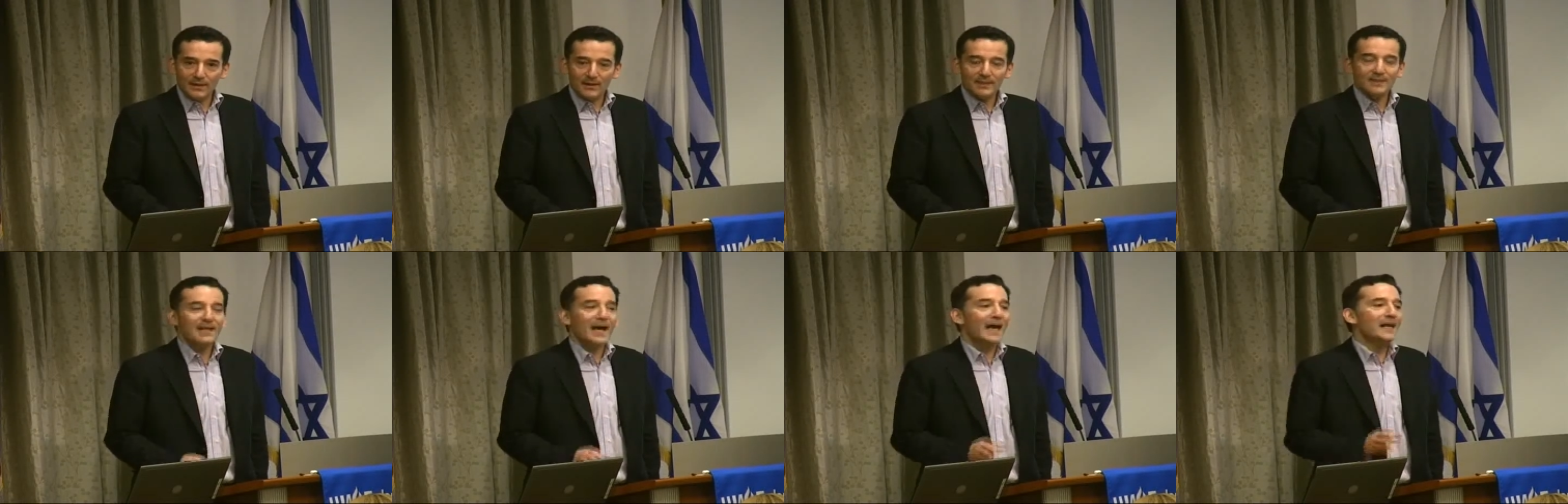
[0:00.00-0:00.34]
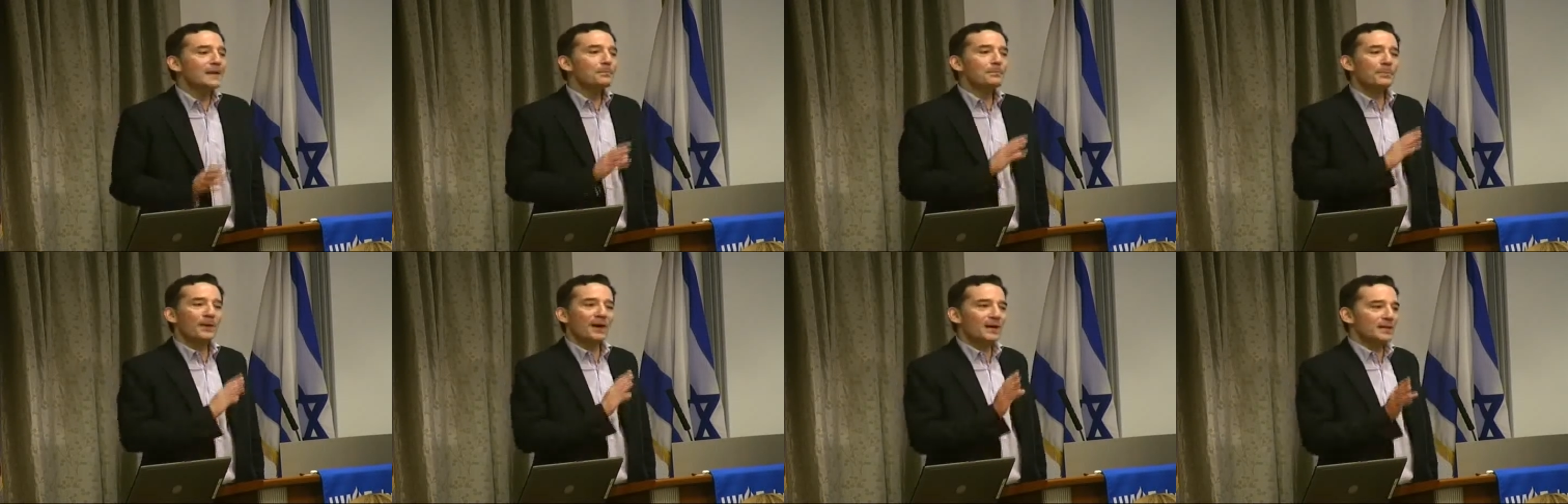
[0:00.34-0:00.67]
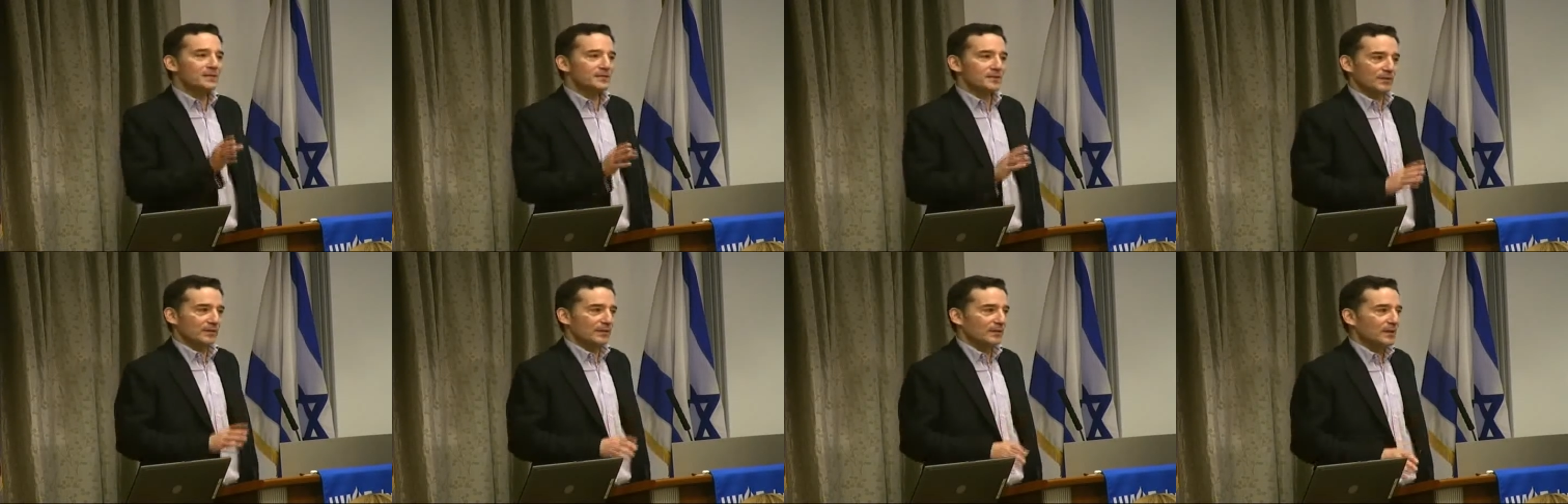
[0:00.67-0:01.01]
not a
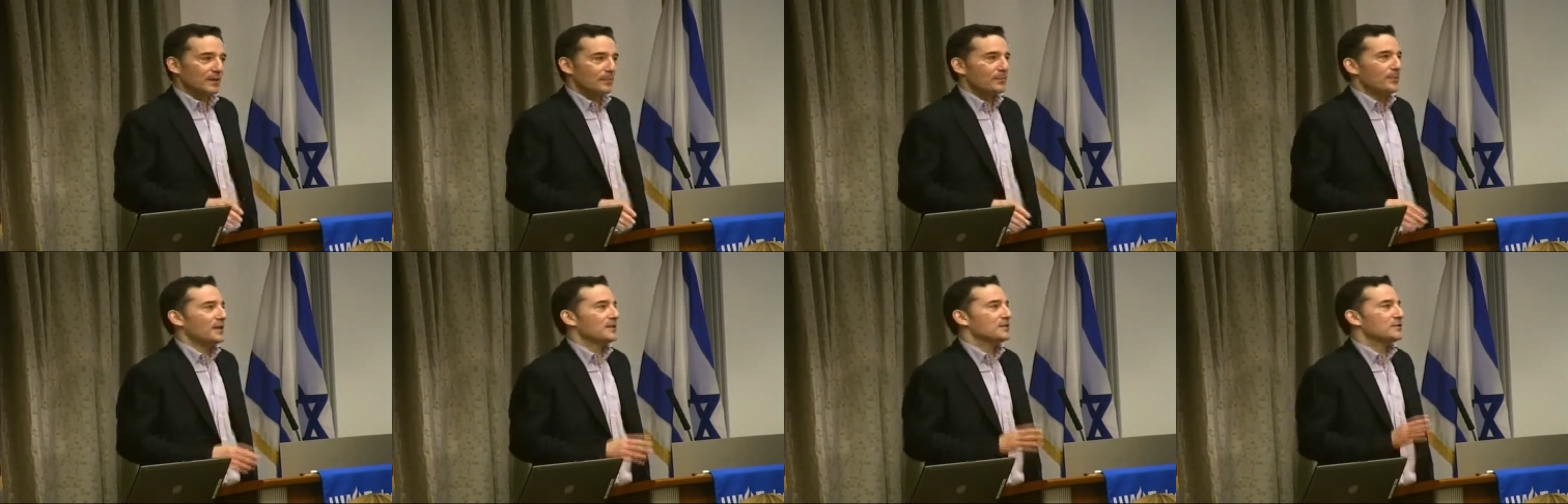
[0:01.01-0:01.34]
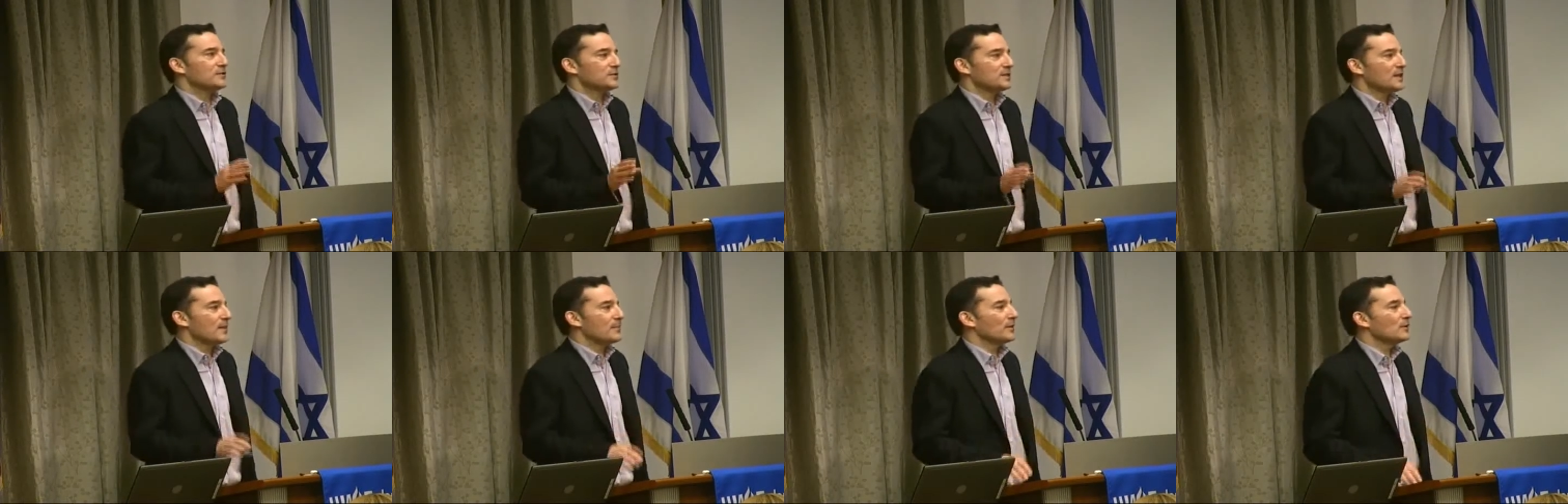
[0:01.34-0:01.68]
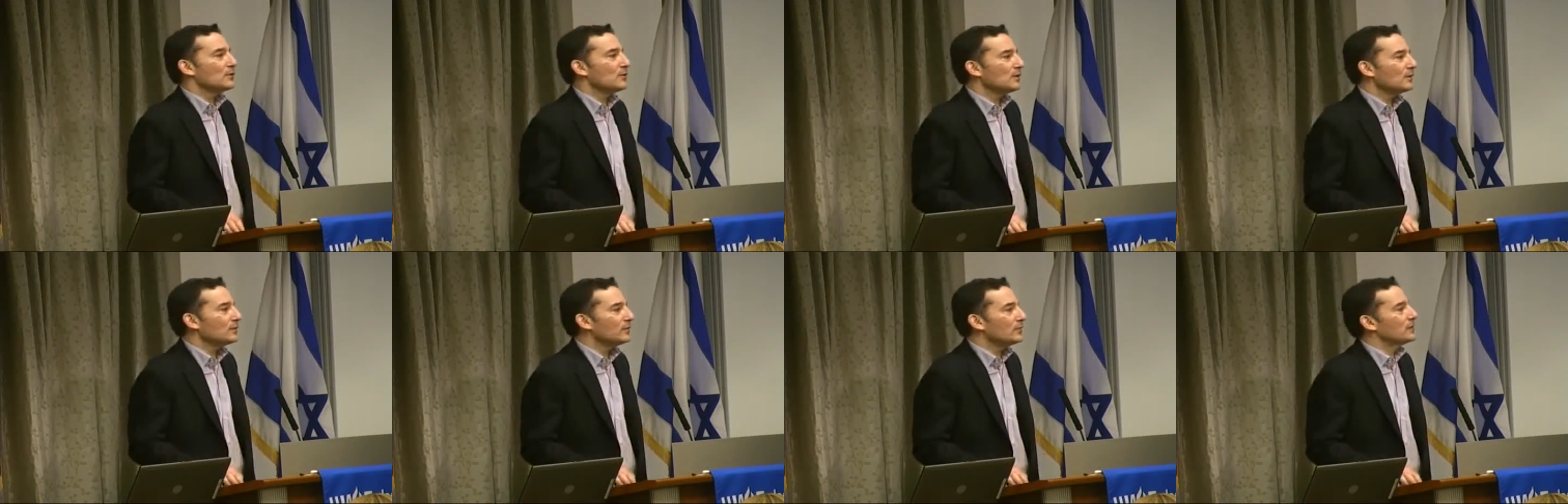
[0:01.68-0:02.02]
puzzle something
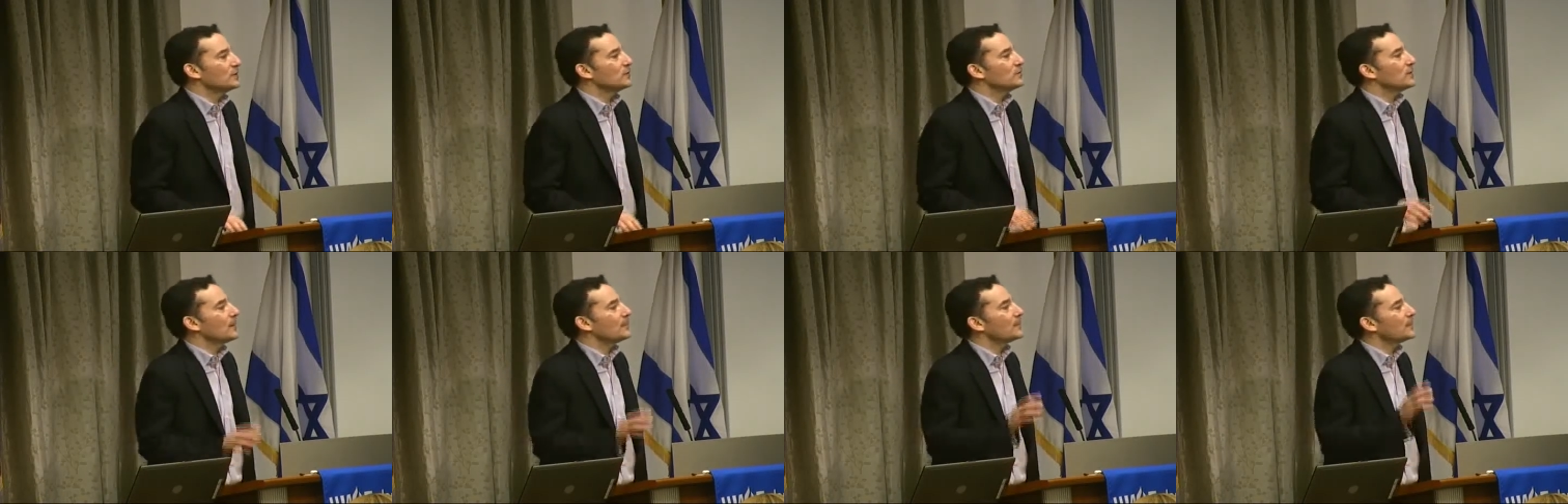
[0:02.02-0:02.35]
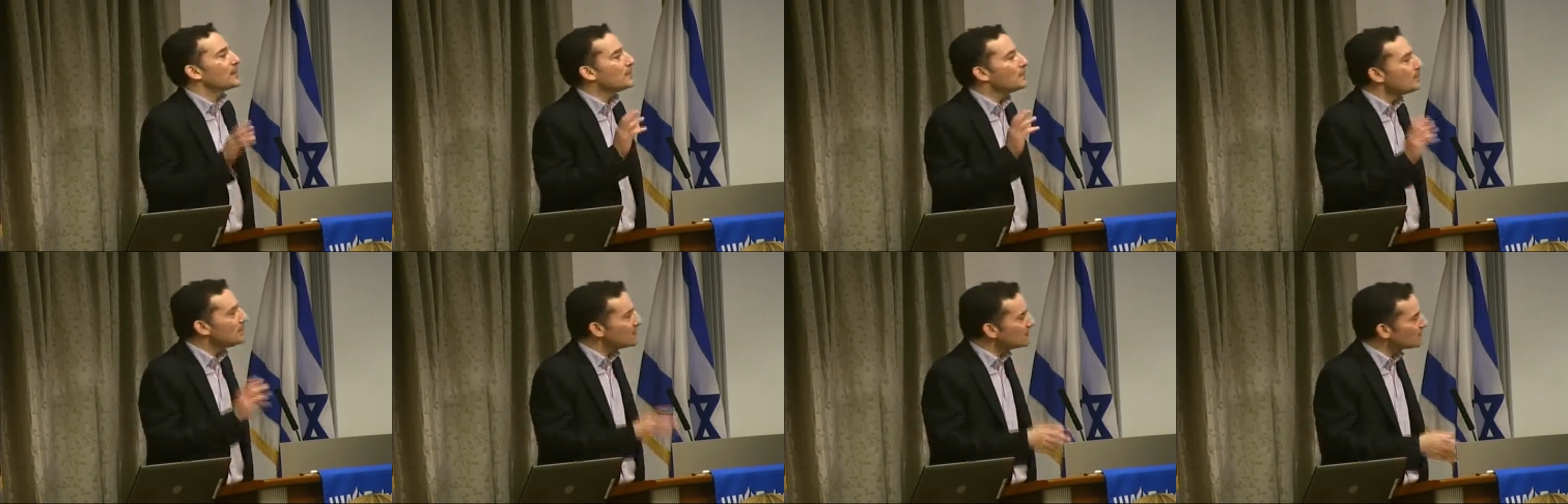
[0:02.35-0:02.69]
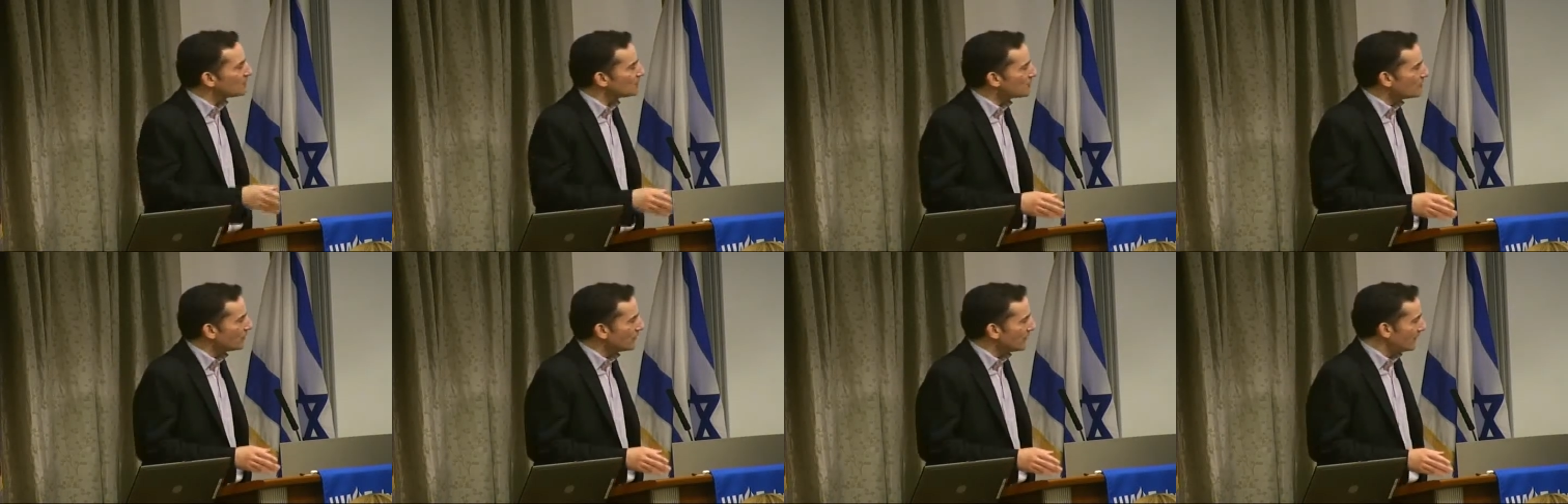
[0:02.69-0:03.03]
you can figure out, but a
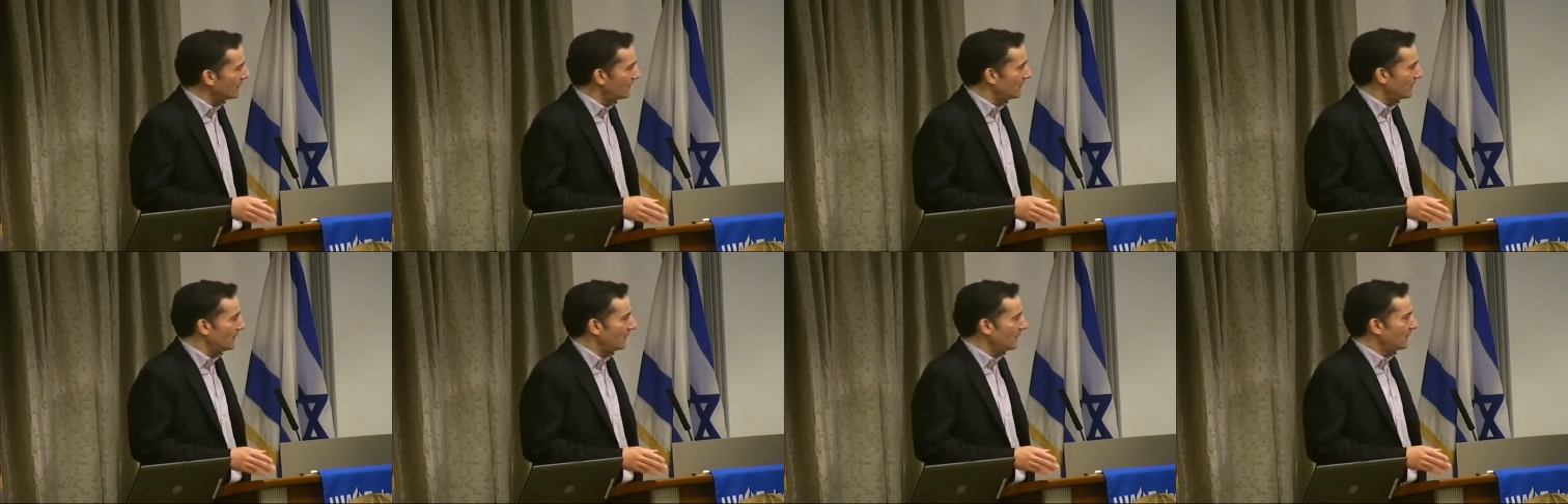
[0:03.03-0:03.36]
mystery,